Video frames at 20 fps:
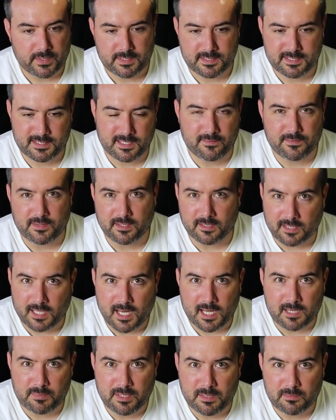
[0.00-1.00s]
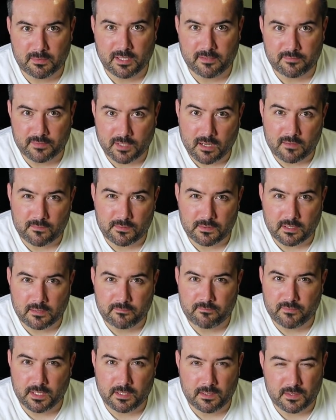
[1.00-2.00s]
stuff that a lot of people have covered
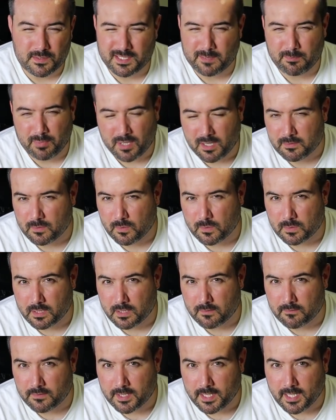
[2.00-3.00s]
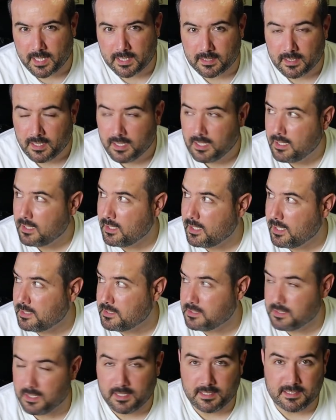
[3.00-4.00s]
on videos, I probably won't cover that
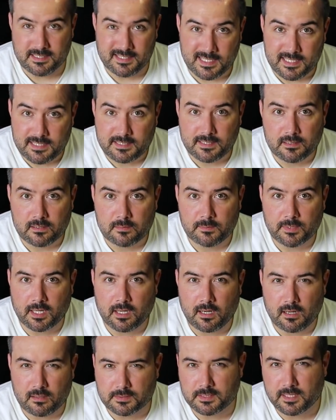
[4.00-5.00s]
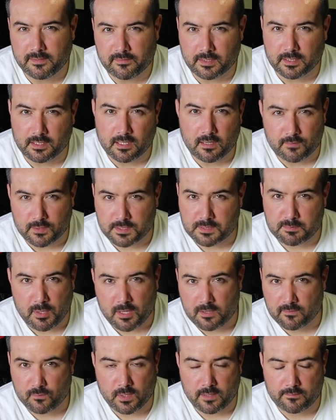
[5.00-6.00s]
in detail, but I'll definitely cover it as
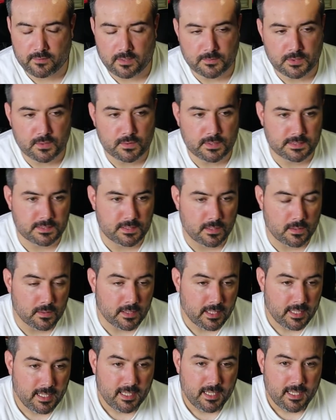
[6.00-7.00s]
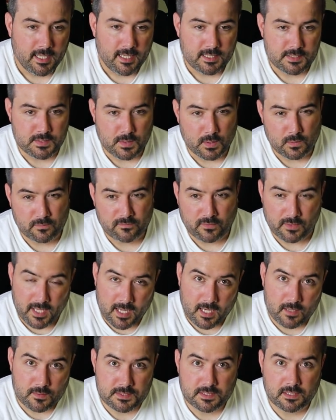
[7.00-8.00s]
part of whatever I'm doing. So for
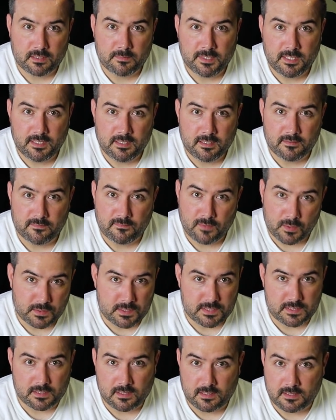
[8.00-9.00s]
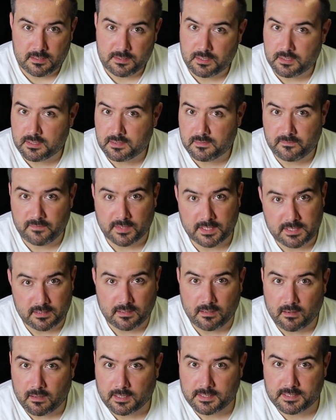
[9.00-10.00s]
now, it's going to be focused on just fixing
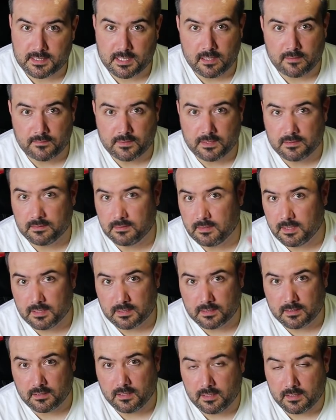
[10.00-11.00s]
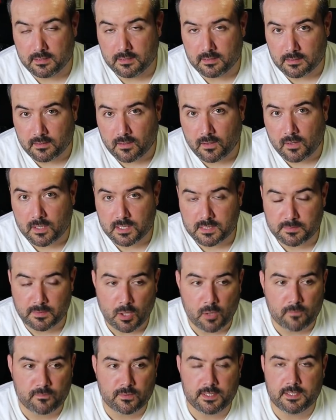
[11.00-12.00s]
the RX-7 and cars, but
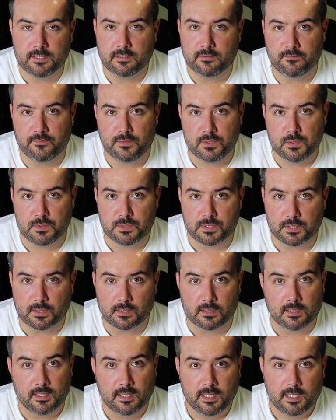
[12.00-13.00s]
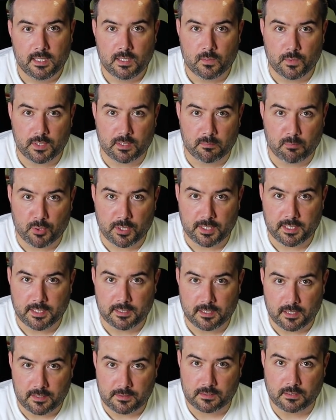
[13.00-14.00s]
hopefully into the future, we can bring
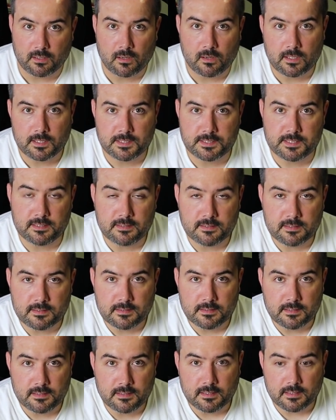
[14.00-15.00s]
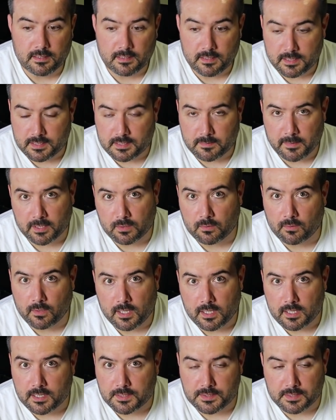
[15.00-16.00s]
in other cars into my
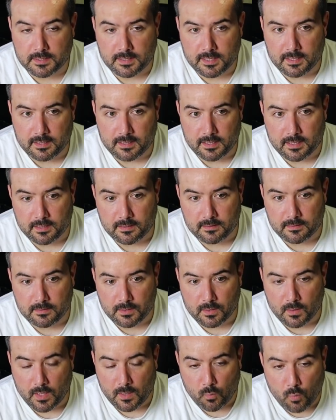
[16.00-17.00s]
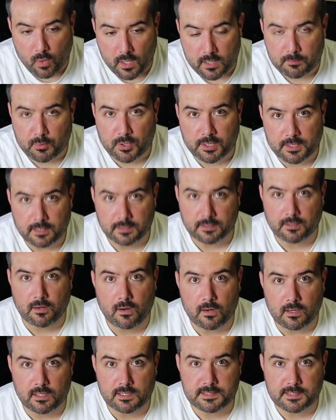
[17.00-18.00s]
garage. And I want to bring in
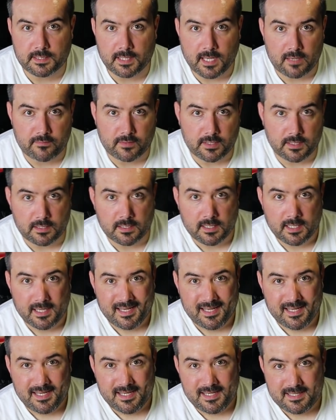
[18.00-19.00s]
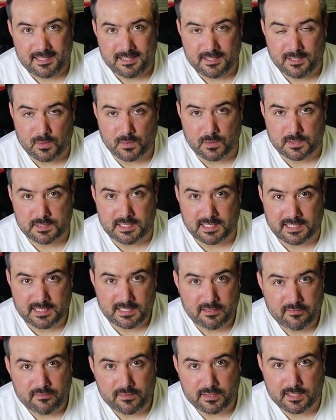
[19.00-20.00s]
cars that have a
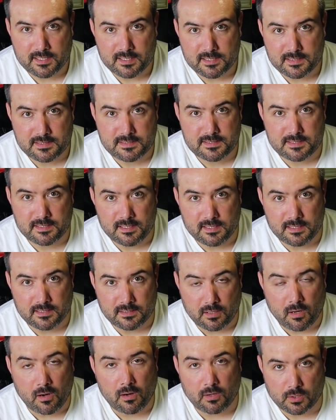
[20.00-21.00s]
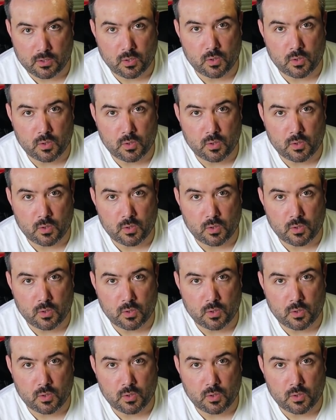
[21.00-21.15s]
significance in car